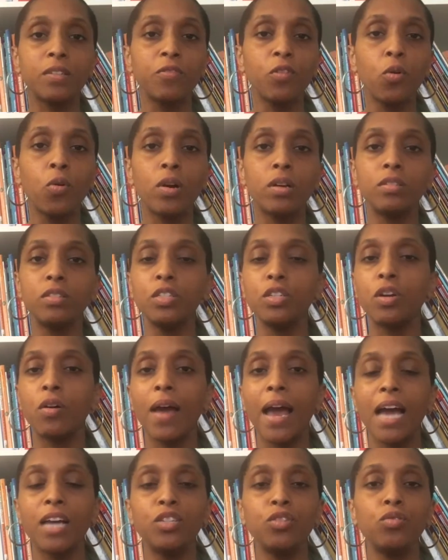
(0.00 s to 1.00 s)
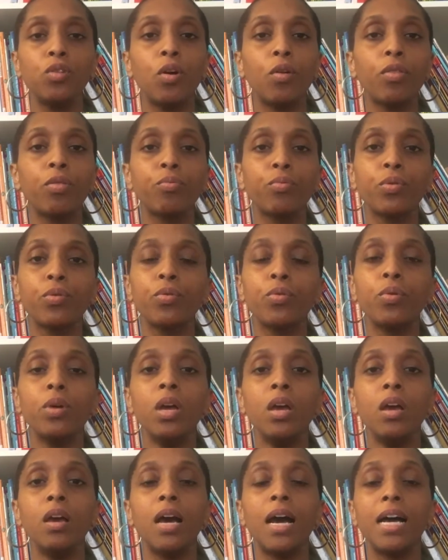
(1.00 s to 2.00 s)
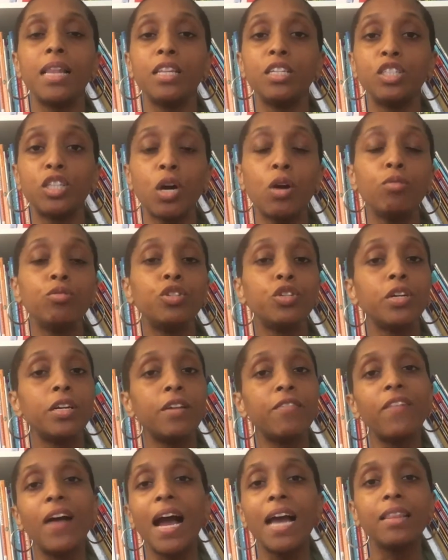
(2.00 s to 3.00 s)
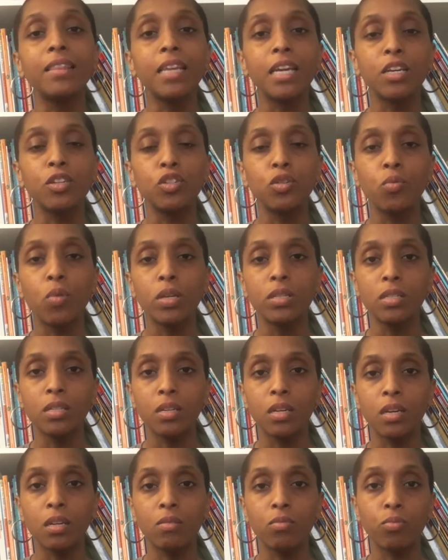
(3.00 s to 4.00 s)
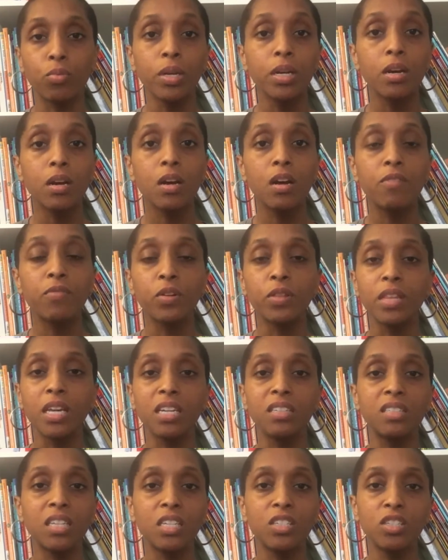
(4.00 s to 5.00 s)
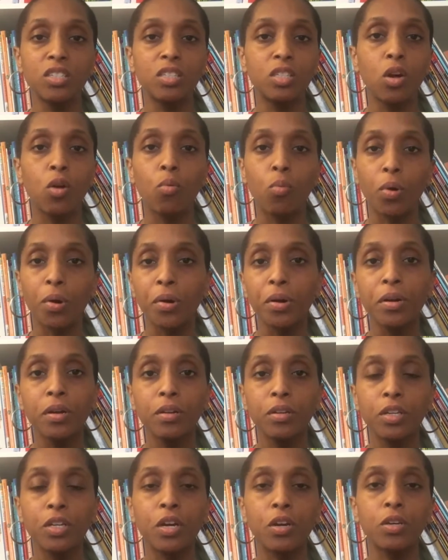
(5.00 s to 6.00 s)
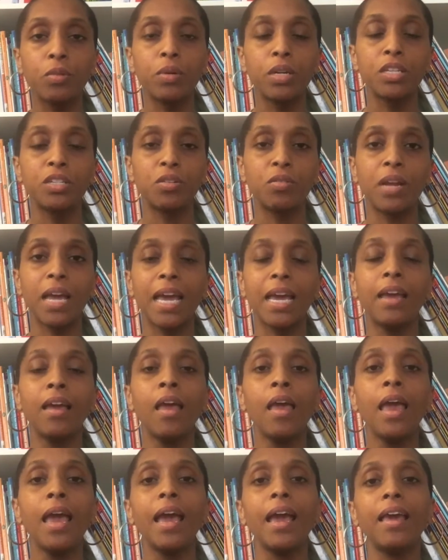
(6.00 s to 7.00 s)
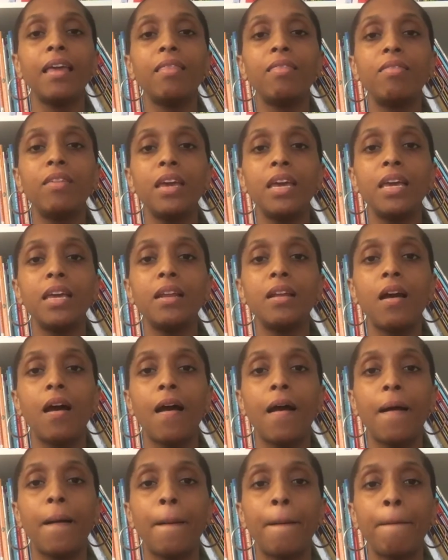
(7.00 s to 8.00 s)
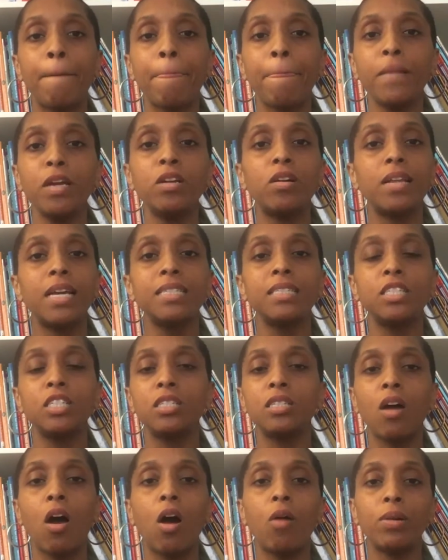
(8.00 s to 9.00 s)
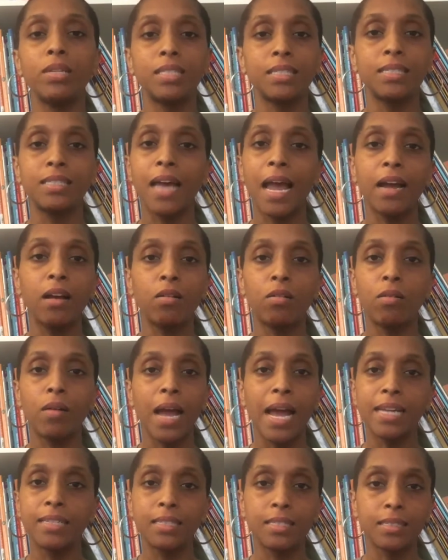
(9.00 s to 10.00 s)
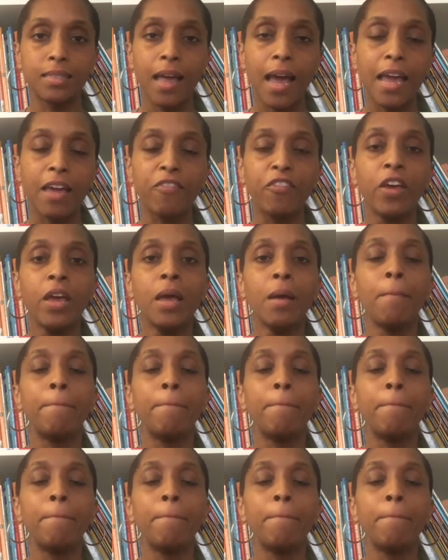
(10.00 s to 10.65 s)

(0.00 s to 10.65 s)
Of course, as you go through the zones, you're going to find things you want to get rid of, or things that just don't work, you want to donate. And then, that's just always a cycle, as is life.